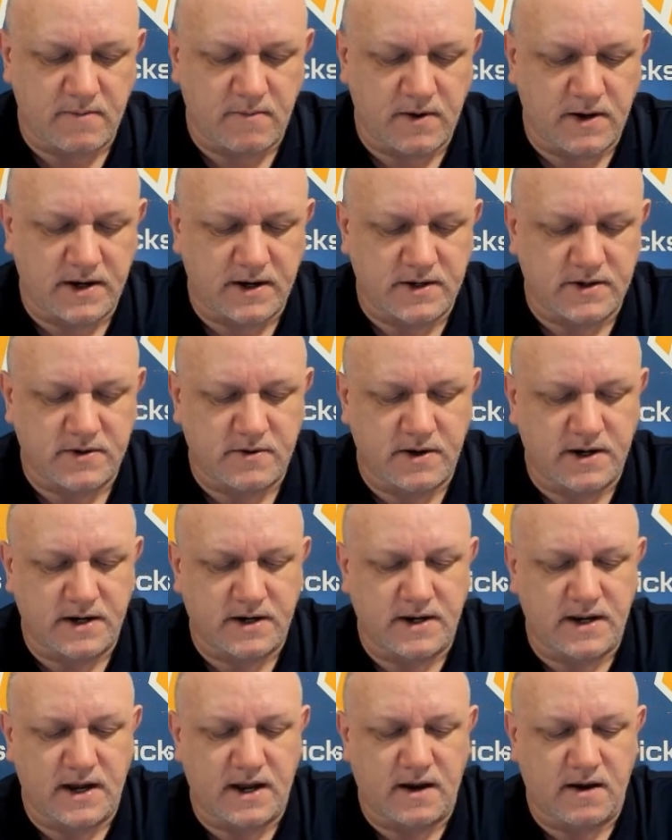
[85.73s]
winning
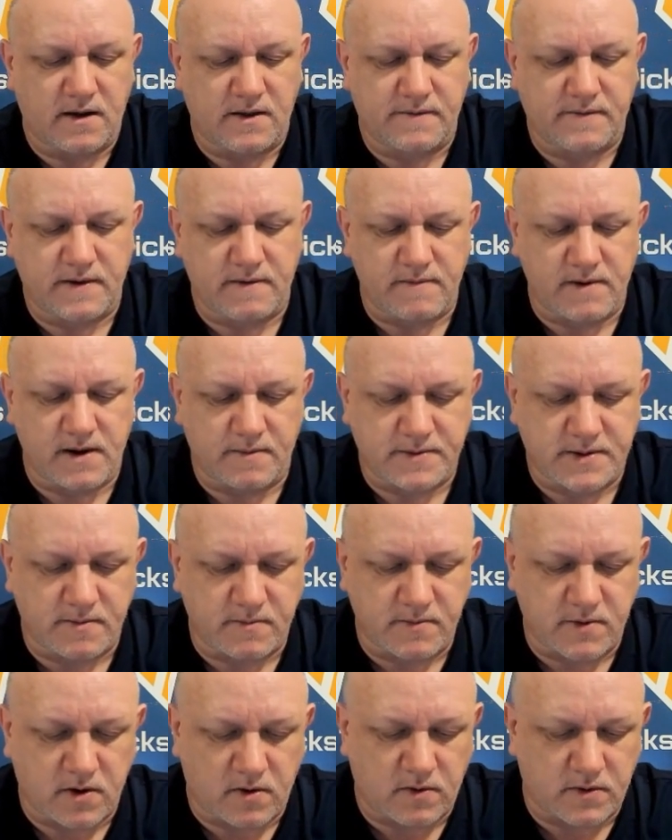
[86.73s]
streak now. They've given up
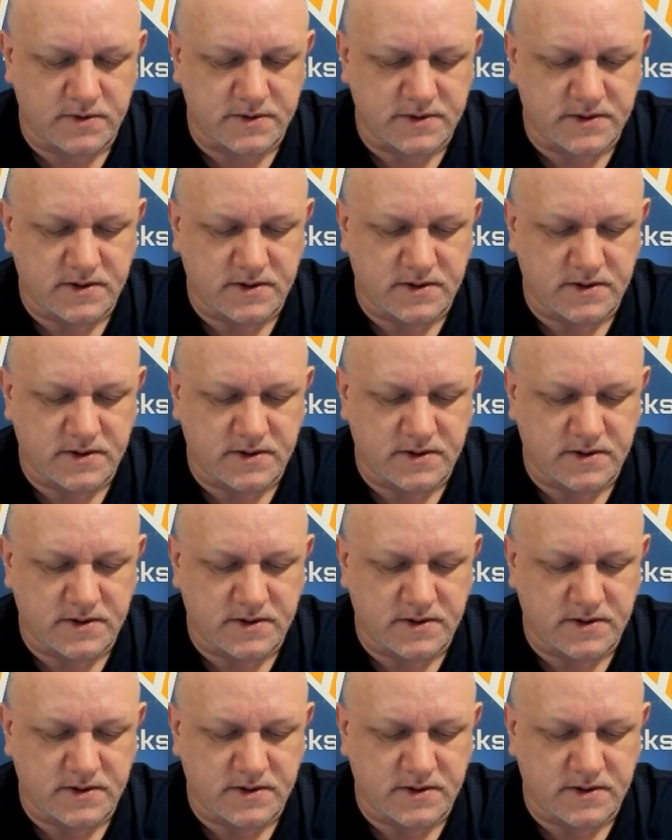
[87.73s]
some goals,